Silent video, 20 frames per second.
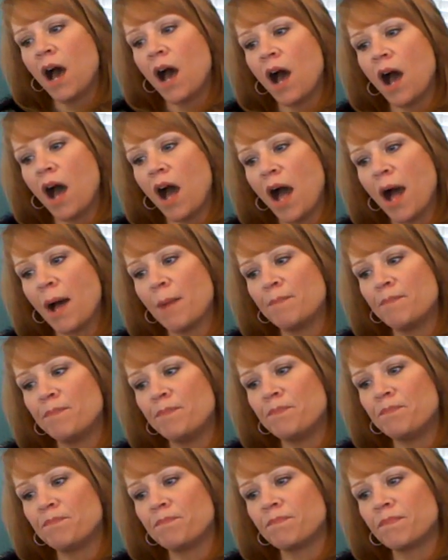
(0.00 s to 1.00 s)

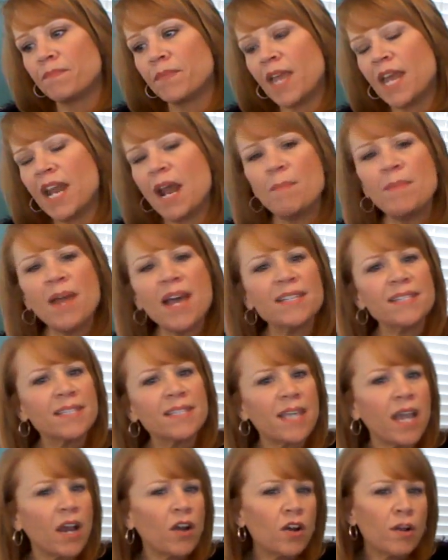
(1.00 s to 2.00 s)
And I'm not
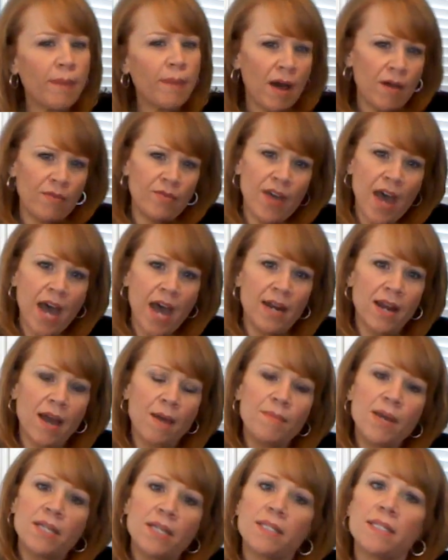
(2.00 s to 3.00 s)
scared about that.
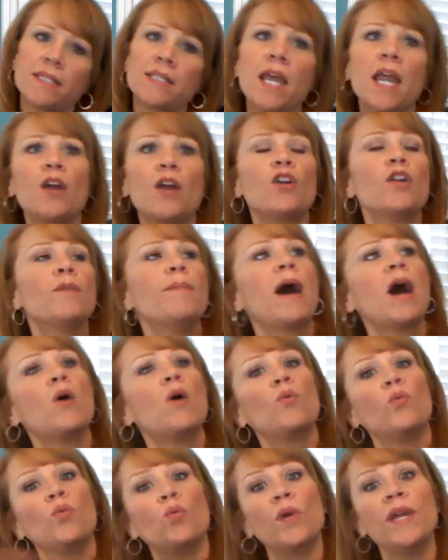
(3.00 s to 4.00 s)
I'm not scared
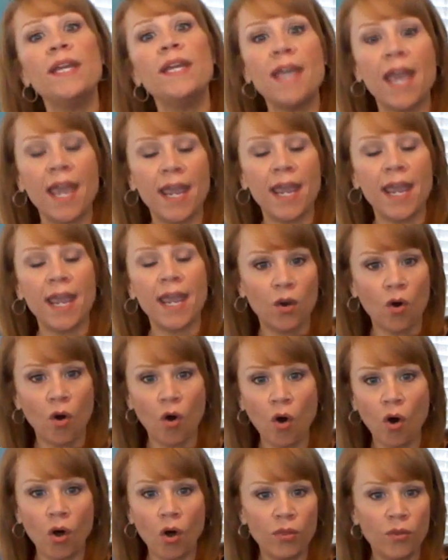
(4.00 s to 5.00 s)
about regaining
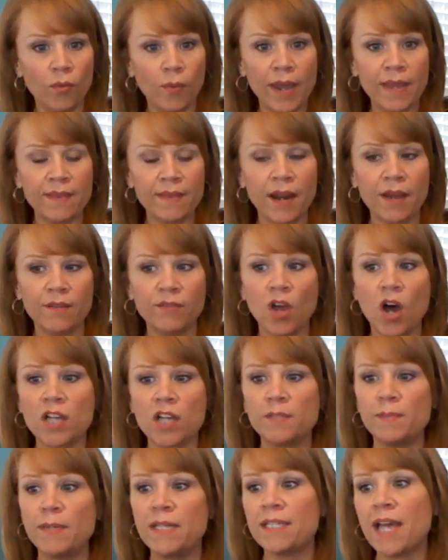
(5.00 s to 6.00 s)
all the weight that I've
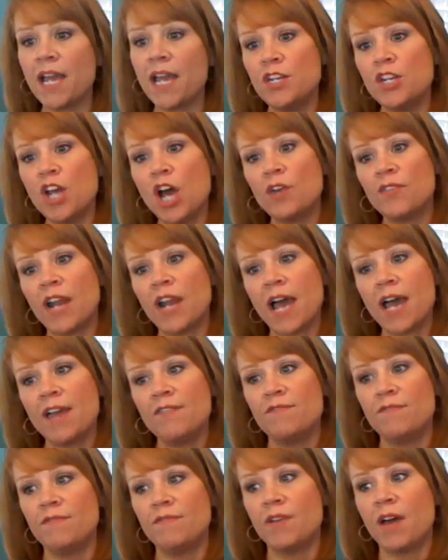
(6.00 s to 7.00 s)
lost, because I know that
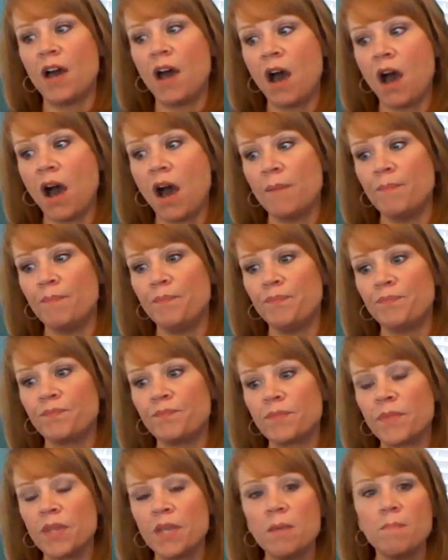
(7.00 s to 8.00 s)
I've
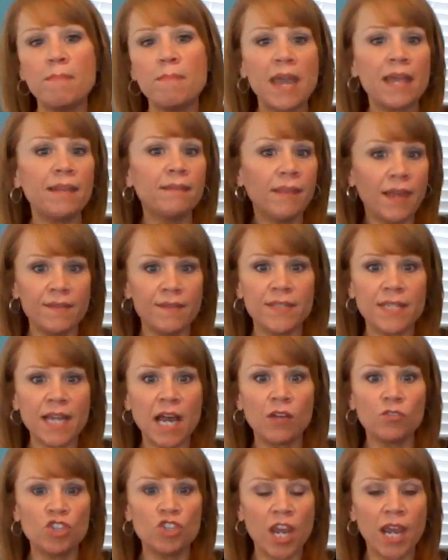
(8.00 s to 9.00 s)
made
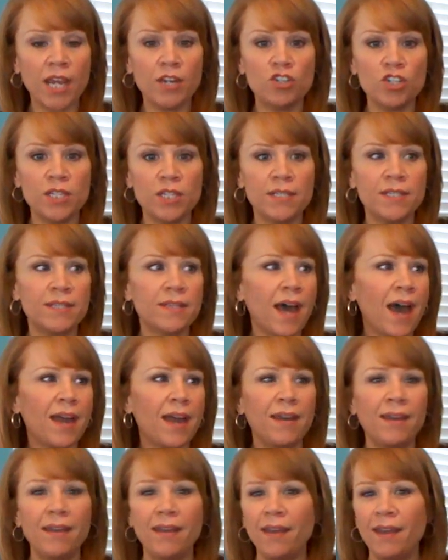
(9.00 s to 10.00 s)
lifestyle changes
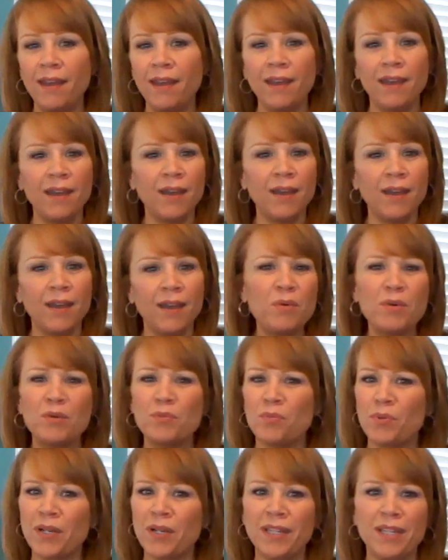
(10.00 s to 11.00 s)
that it
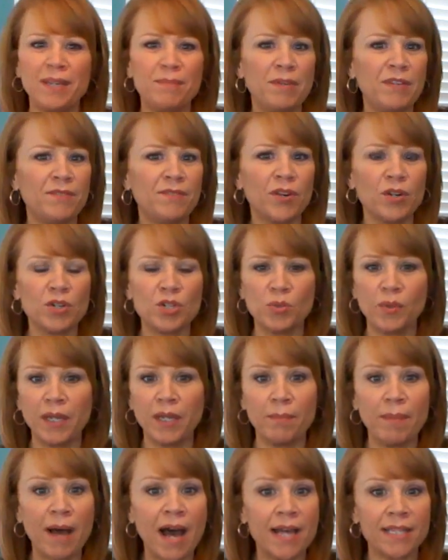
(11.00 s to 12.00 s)
would really be virtually
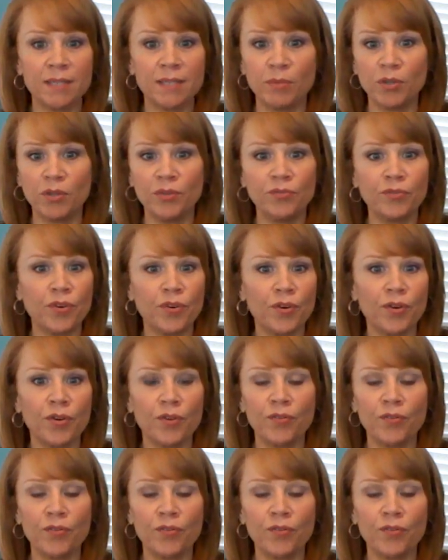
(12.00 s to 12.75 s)
impossible for